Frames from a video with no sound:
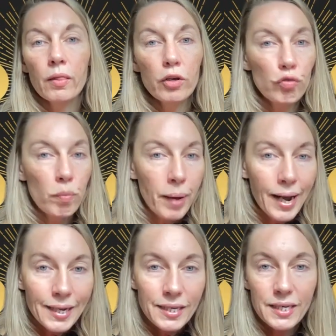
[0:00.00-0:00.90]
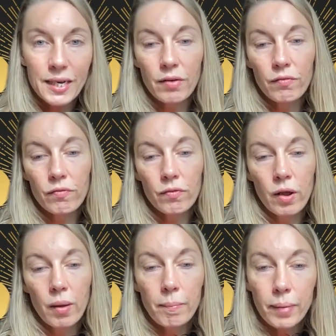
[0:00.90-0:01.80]
those repetitive
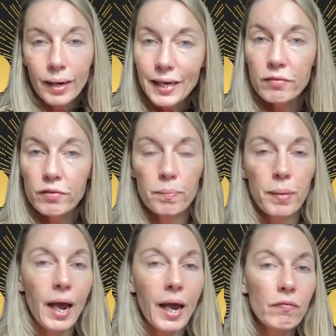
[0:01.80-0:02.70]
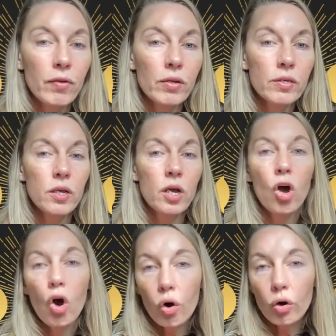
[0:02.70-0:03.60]
beliefs and behaviors
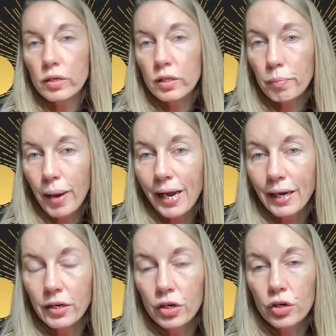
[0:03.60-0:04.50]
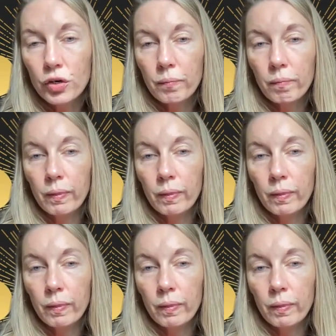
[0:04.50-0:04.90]
onto the page,